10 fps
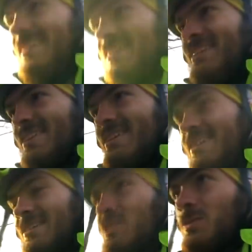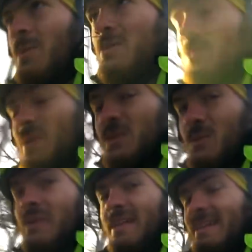you know, I could probably spend a
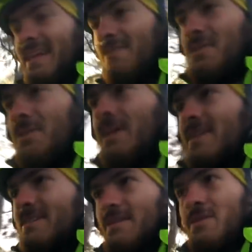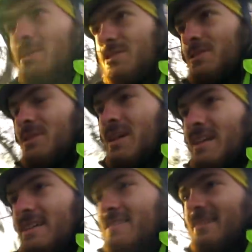week everywhere because everyone's so
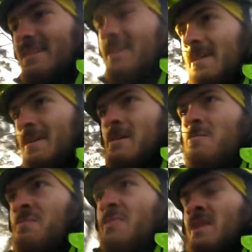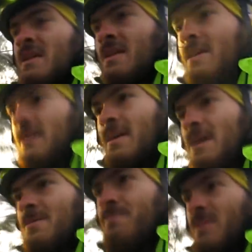nice and
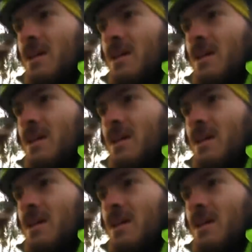um,